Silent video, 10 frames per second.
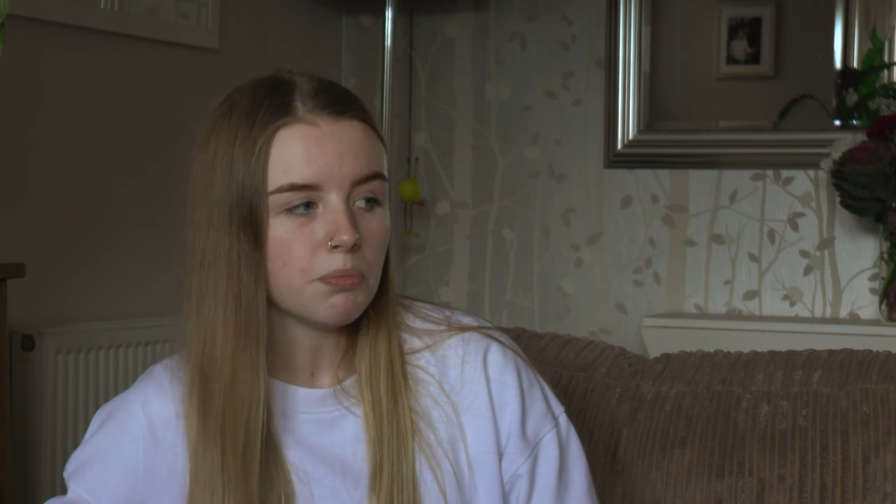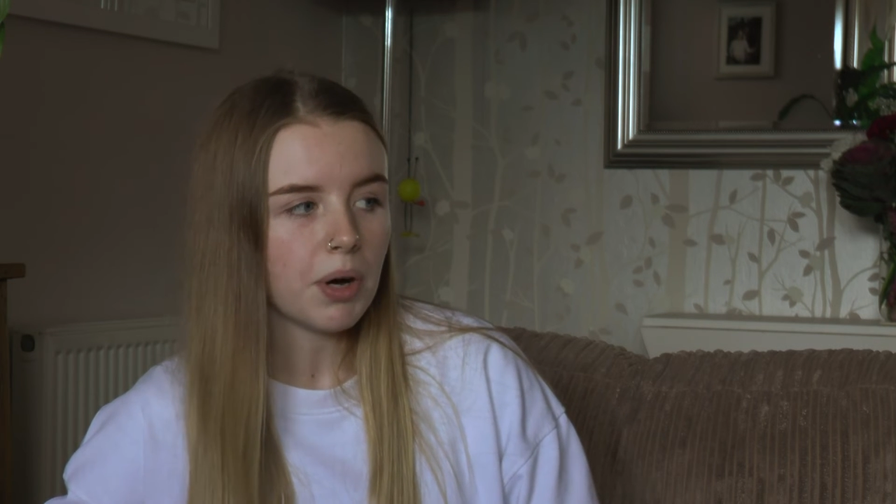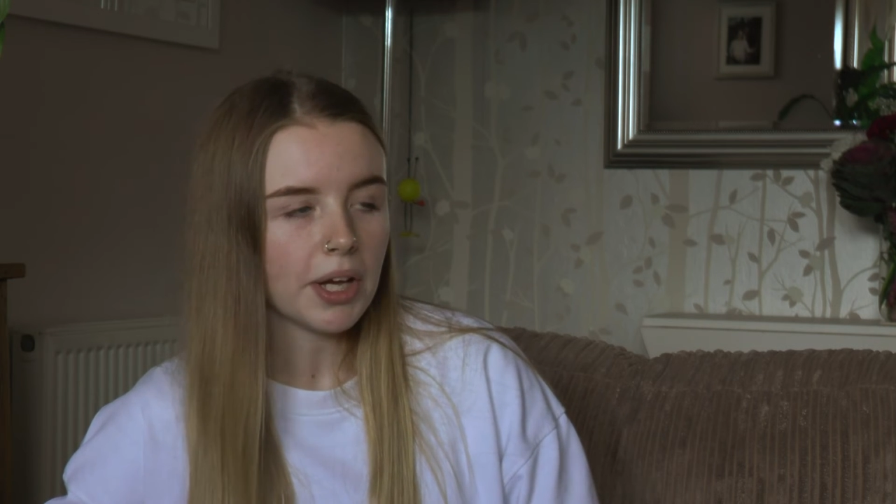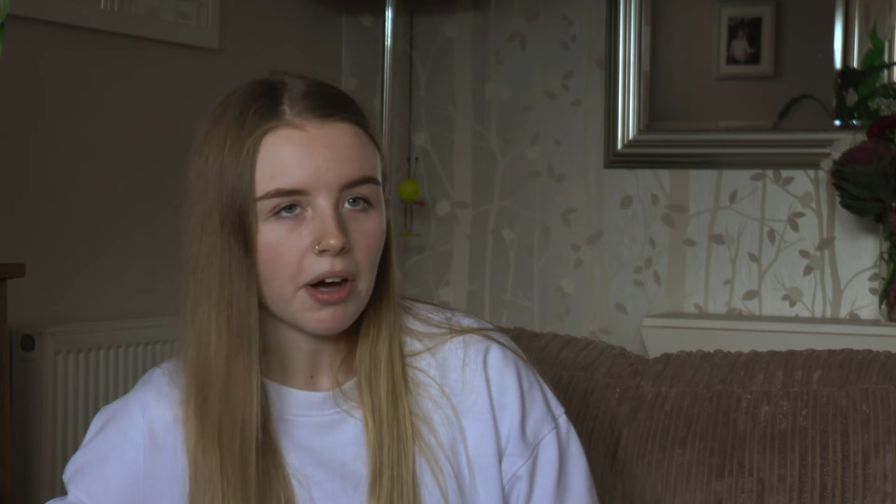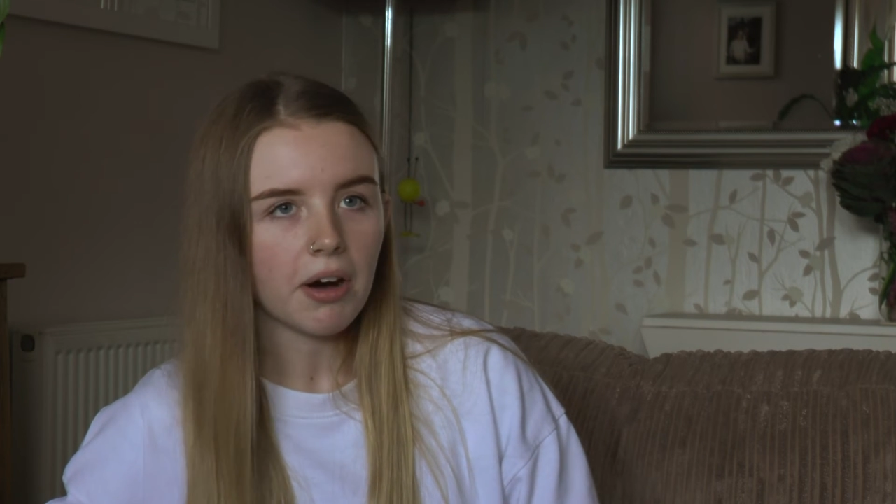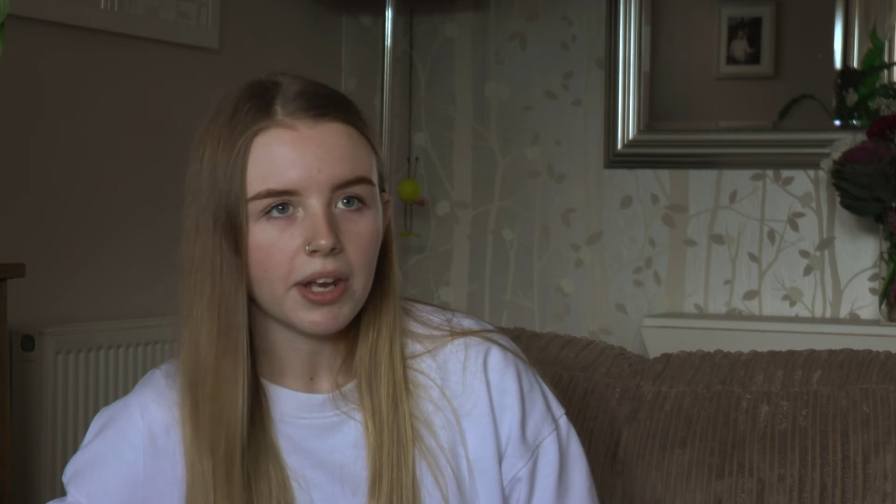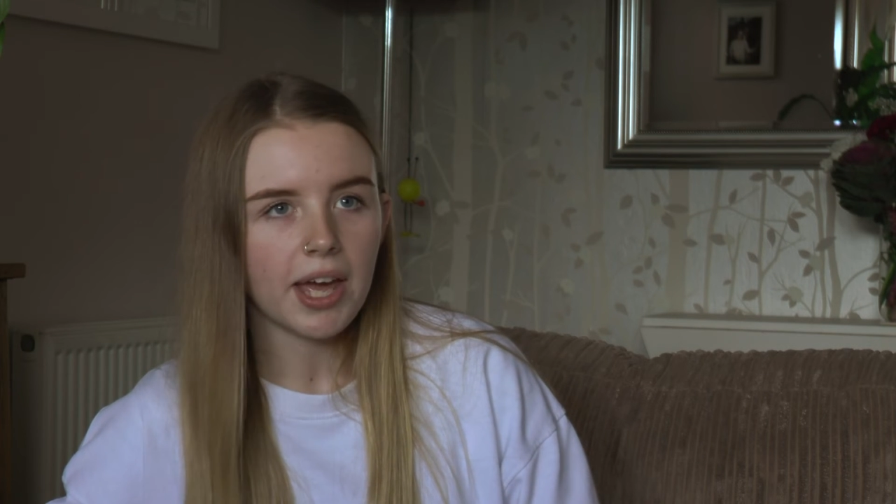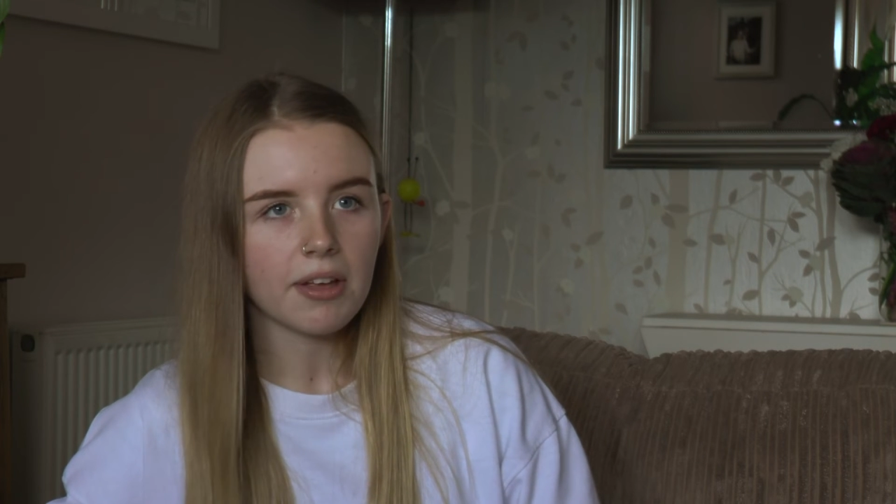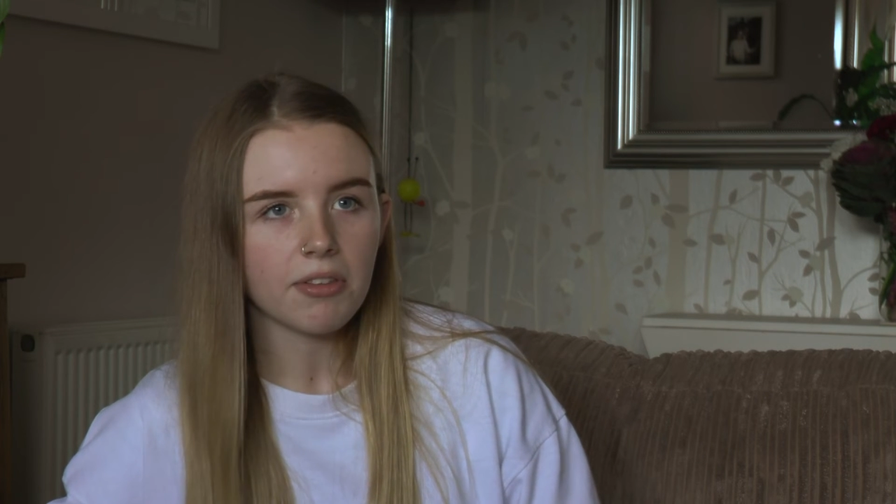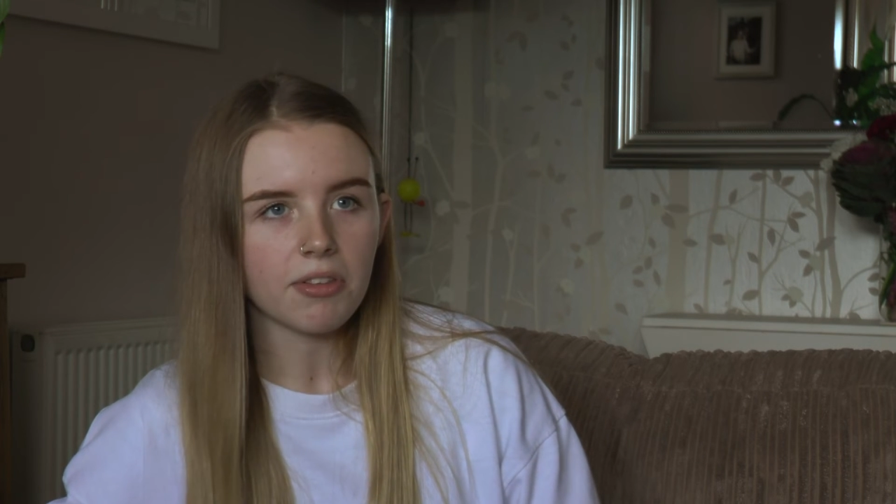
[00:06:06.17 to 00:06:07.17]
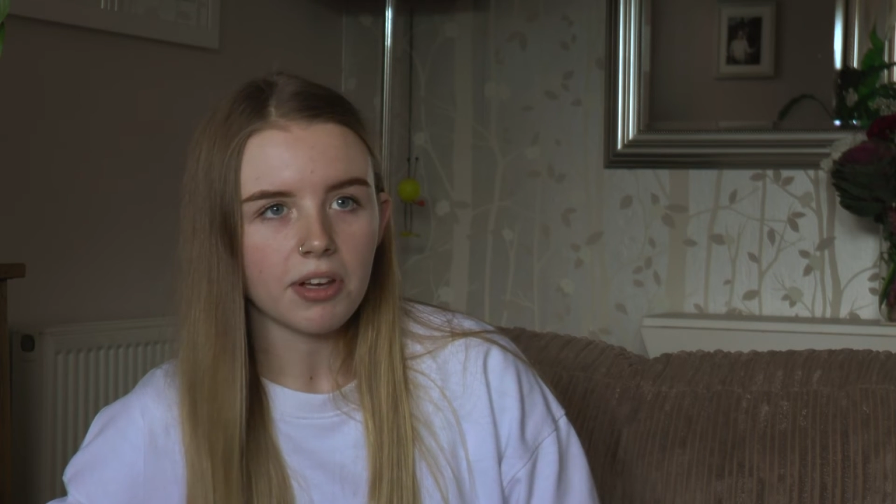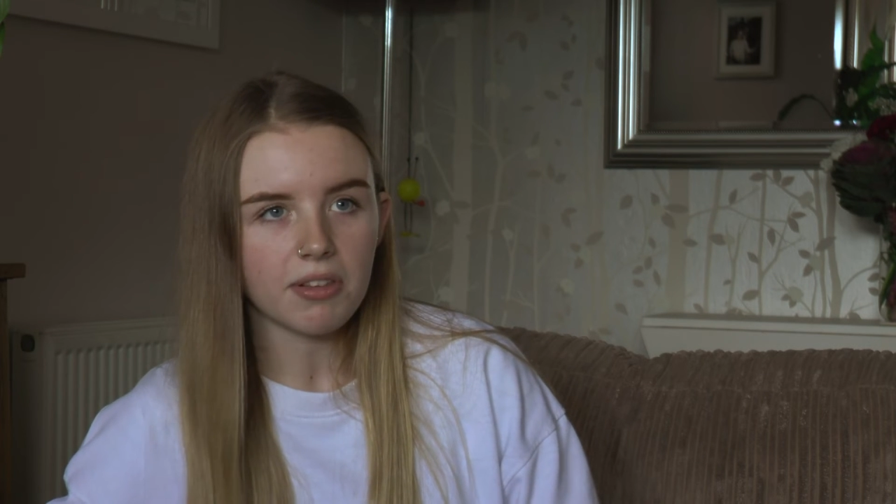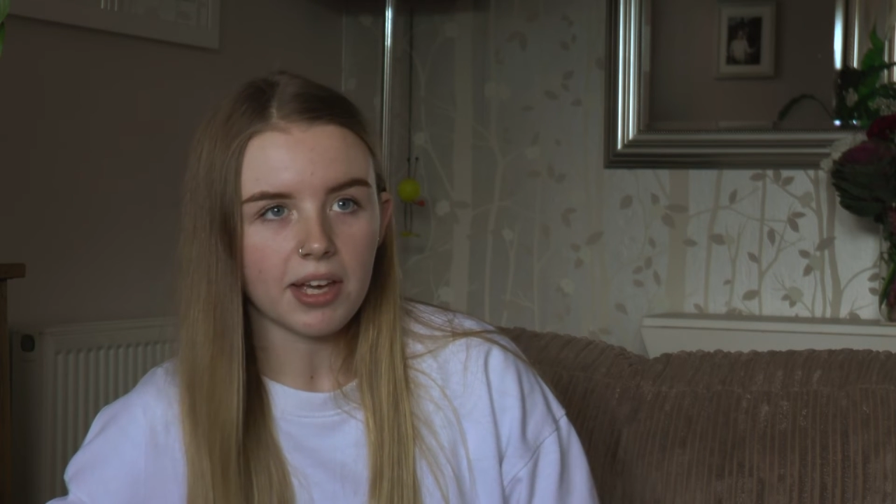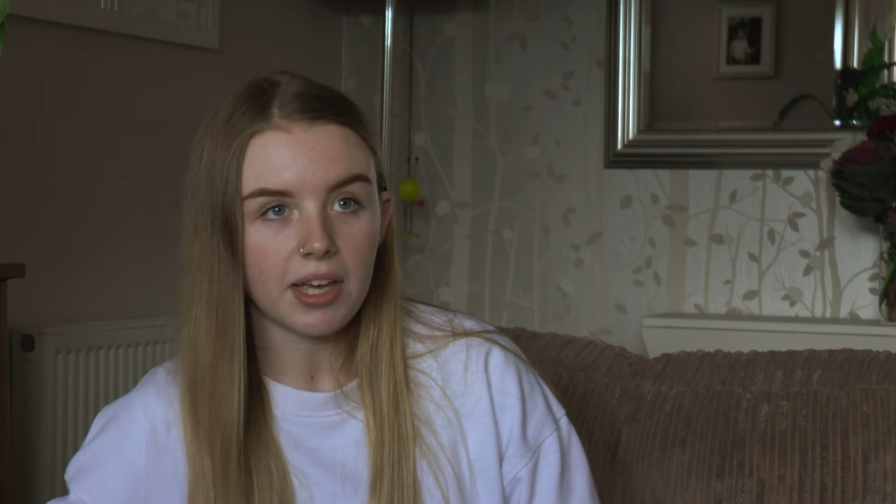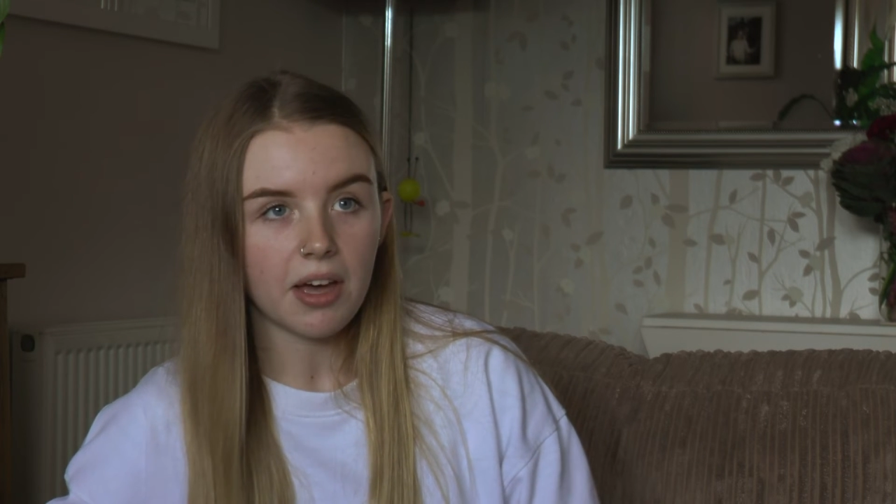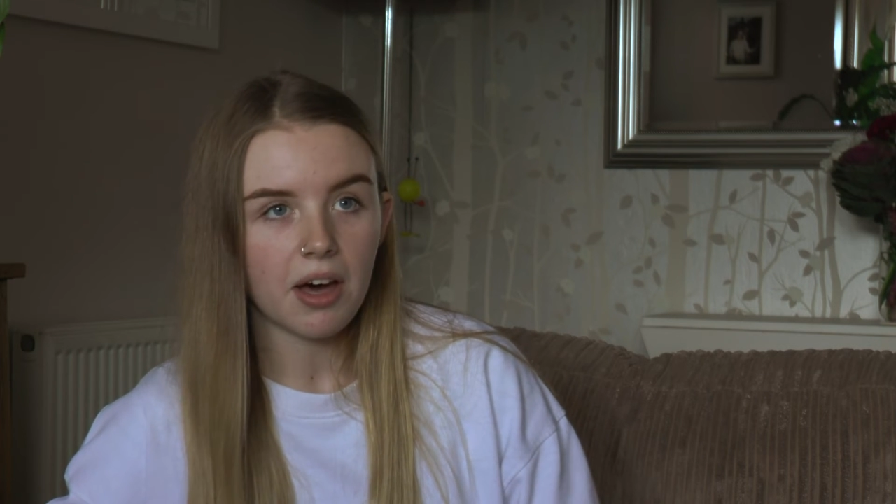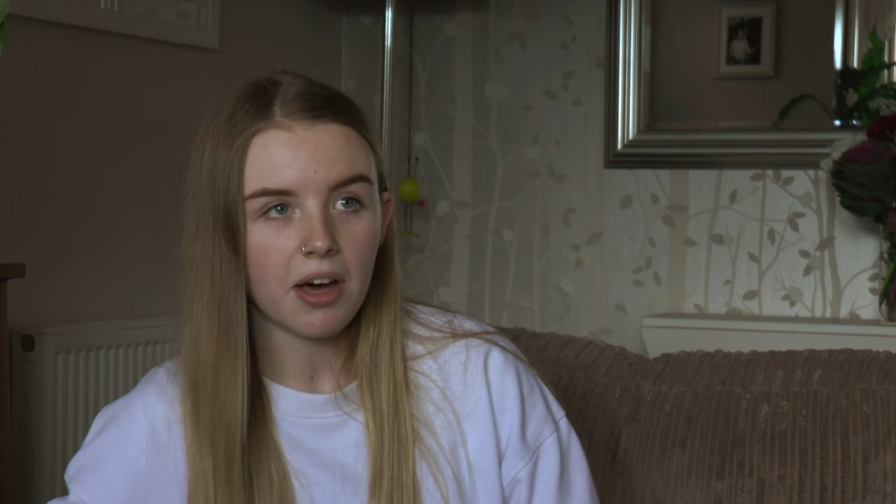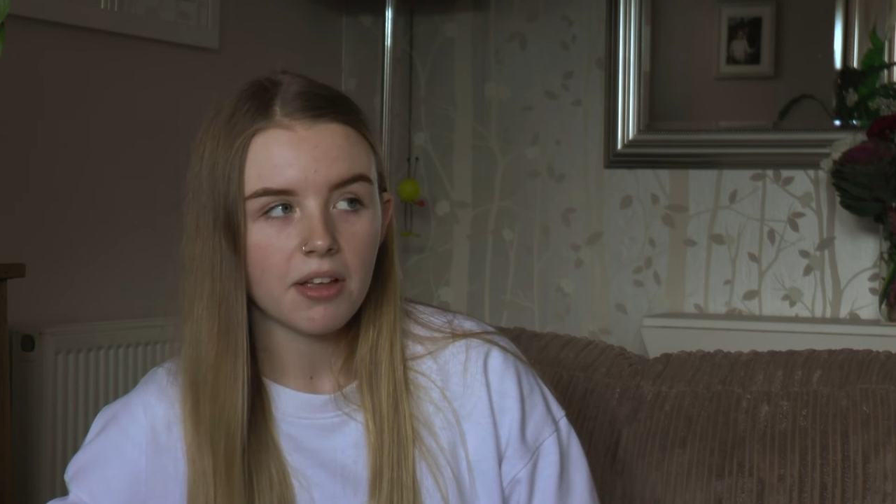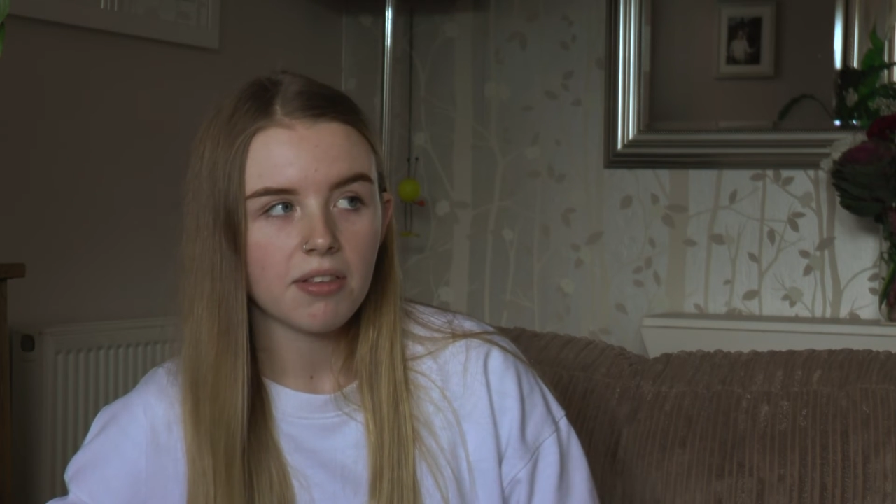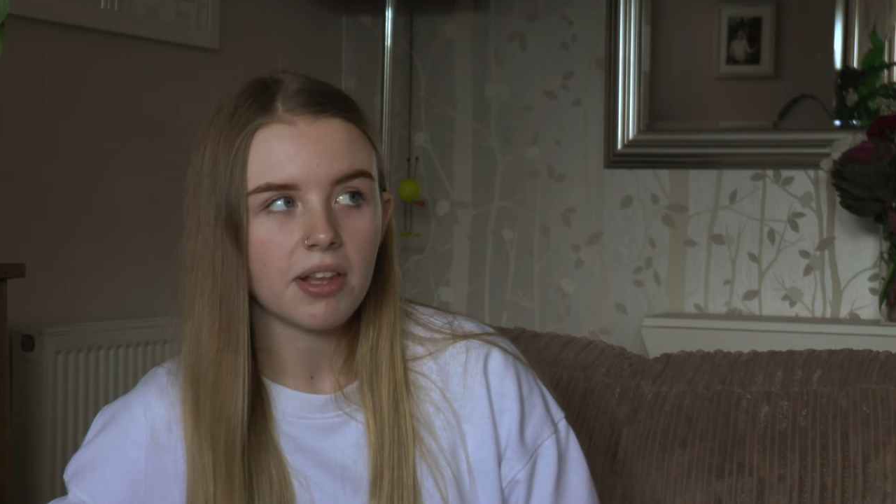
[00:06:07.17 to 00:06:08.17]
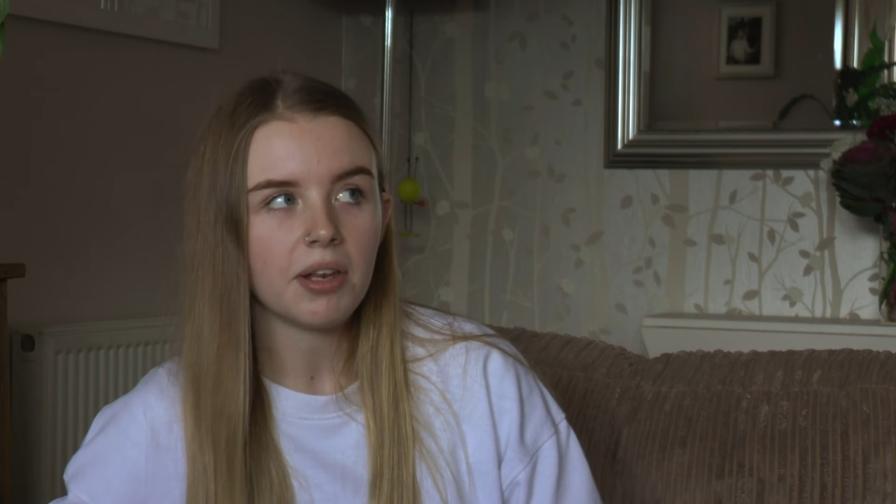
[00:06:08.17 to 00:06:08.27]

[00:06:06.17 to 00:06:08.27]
I can't exercise, like it hurts.